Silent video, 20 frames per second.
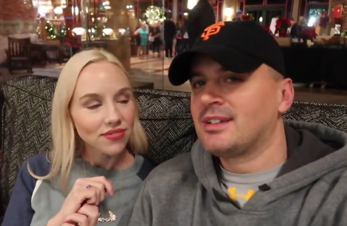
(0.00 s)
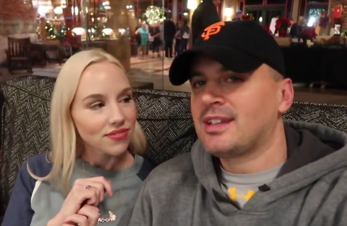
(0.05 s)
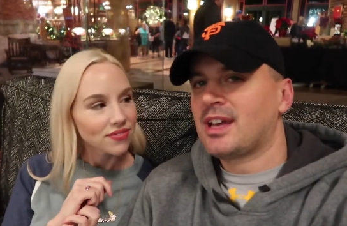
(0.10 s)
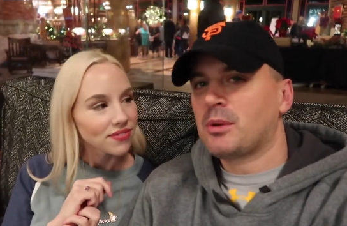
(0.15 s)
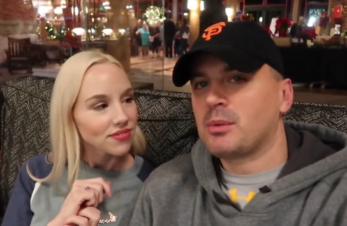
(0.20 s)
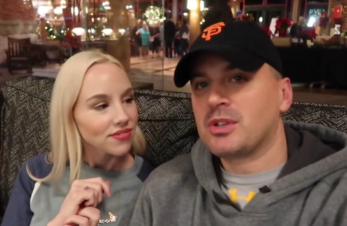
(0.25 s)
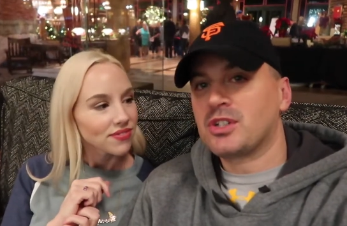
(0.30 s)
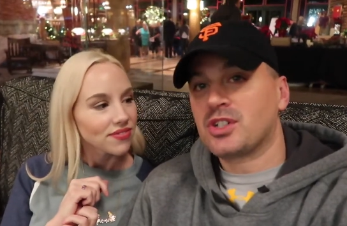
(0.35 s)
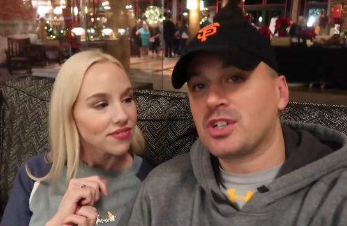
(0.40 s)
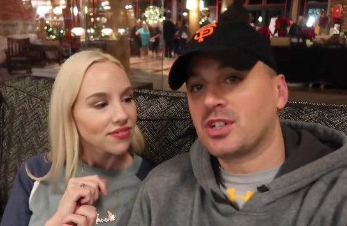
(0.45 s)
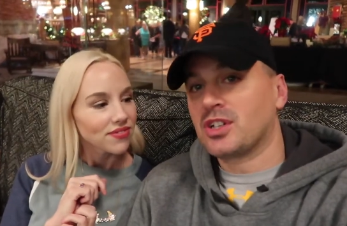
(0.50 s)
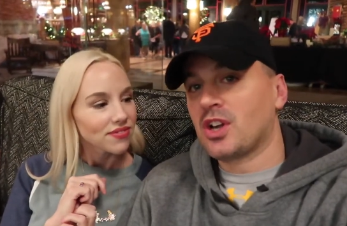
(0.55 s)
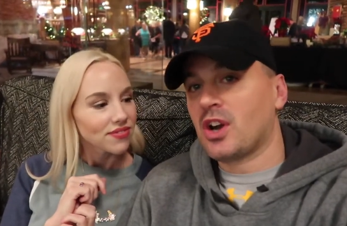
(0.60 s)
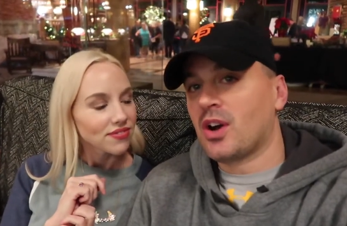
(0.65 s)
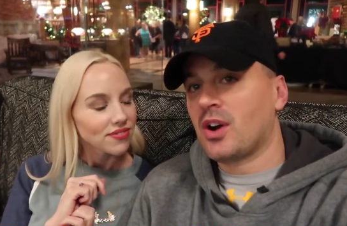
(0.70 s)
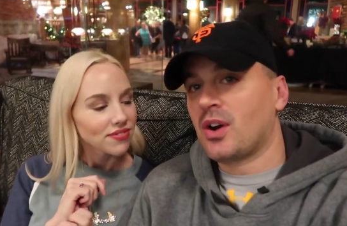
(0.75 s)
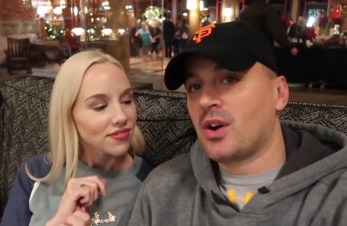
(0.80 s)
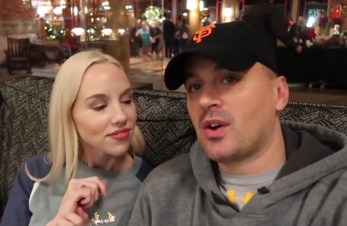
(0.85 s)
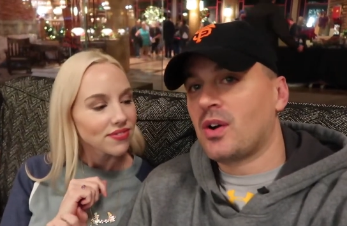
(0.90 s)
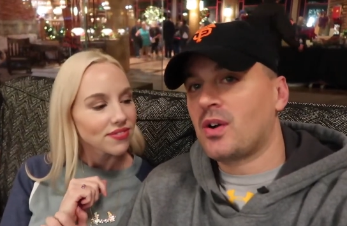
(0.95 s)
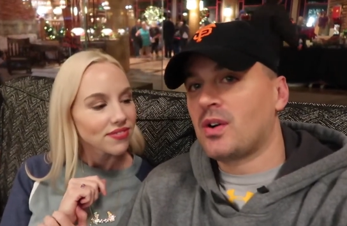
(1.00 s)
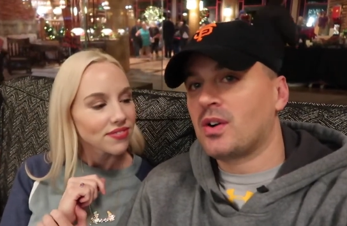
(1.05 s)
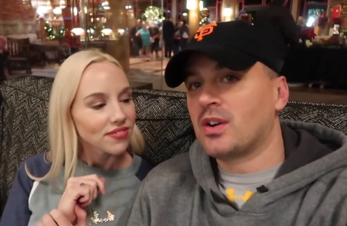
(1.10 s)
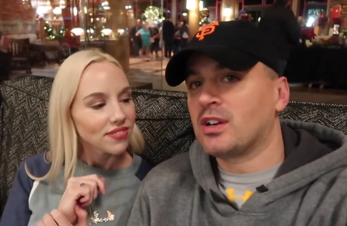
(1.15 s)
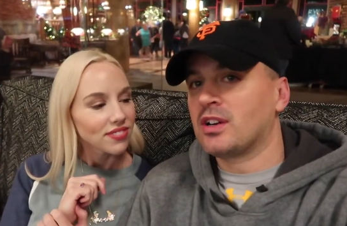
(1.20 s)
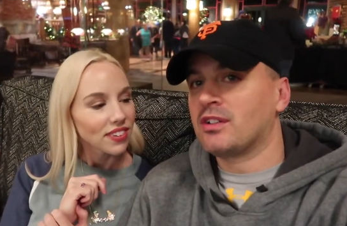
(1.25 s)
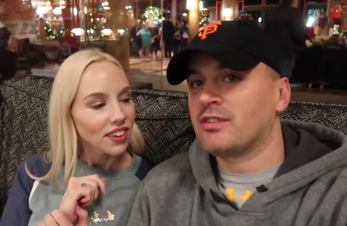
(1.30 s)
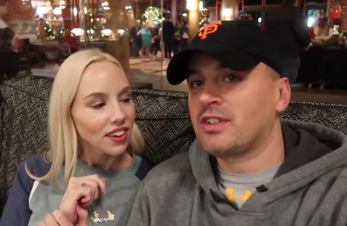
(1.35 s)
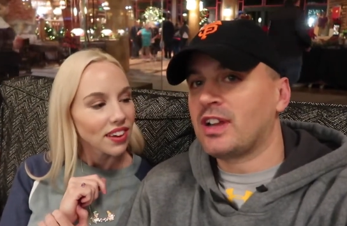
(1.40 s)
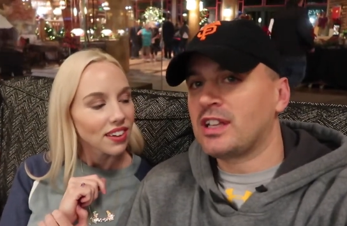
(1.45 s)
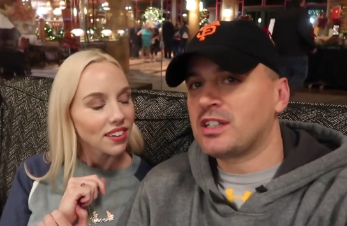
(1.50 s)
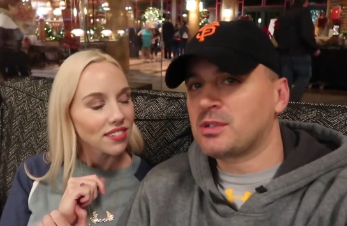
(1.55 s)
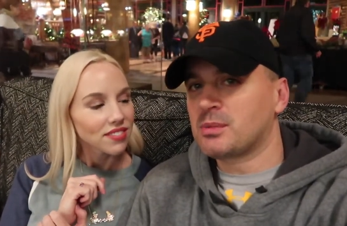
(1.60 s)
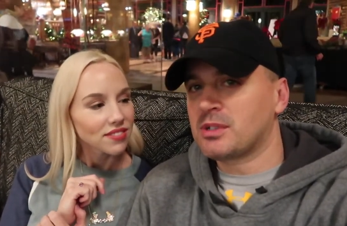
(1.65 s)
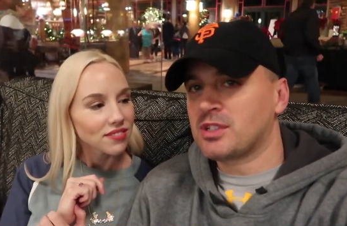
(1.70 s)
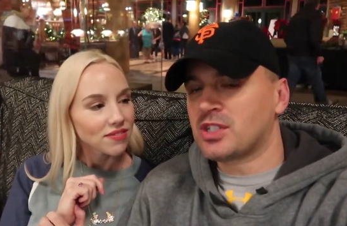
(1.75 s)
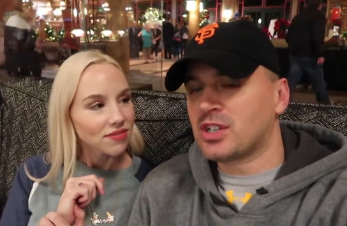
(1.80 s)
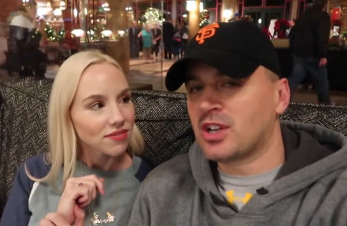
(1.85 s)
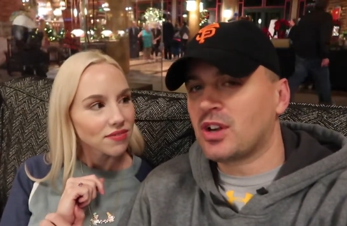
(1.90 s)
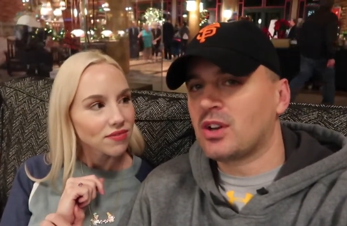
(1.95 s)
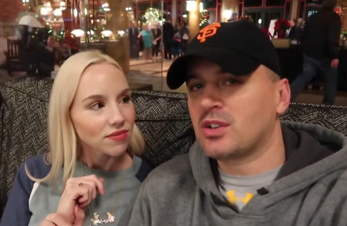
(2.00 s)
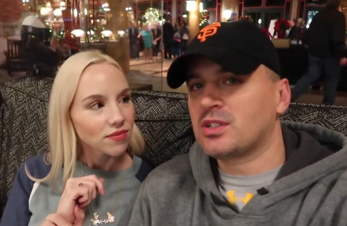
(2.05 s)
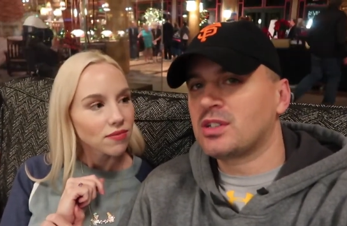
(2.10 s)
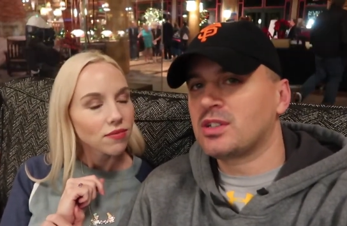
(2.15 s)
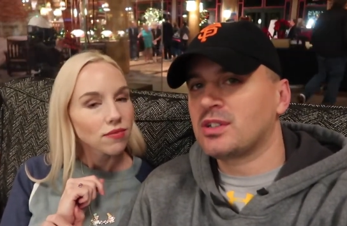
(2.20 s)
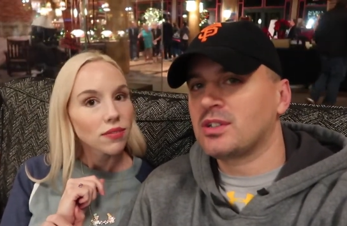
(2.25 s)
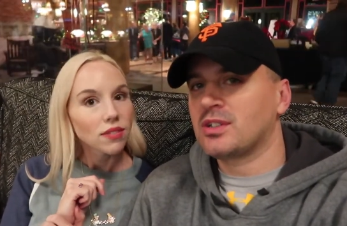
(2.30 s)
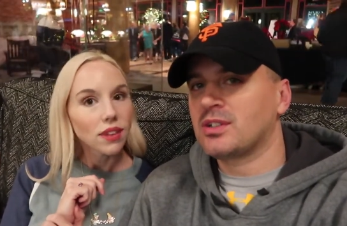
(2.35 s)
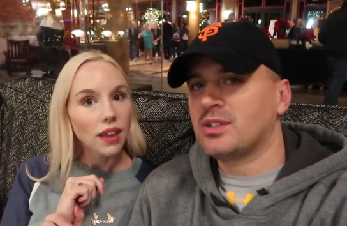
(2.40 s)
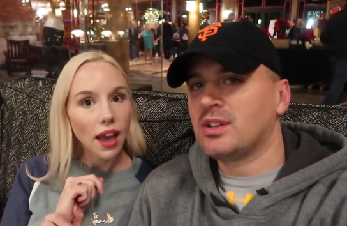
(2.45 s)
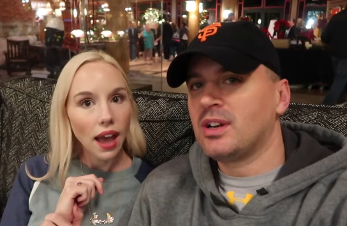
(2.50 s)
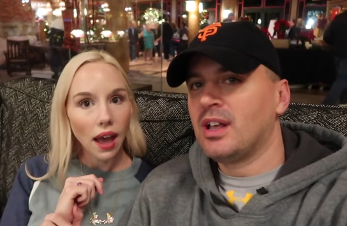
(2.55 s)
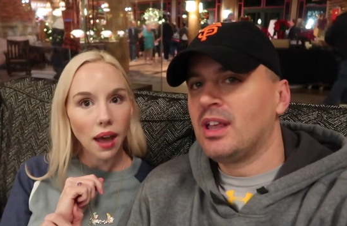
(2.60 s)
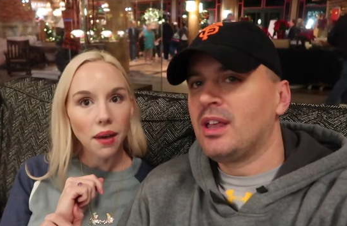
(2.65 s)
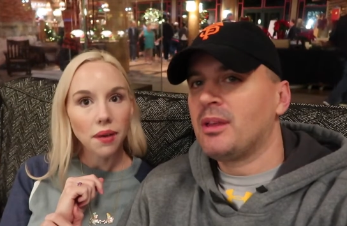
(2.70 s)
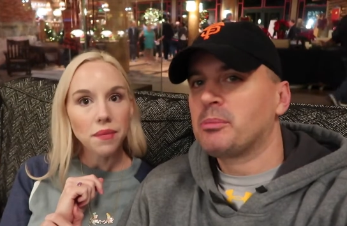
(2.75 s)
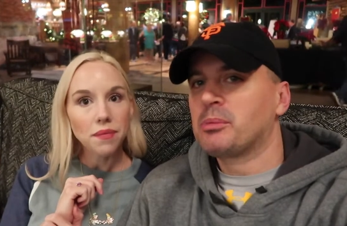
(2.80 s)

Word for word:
Speaker 1: that we should go or events we should go to, yeah.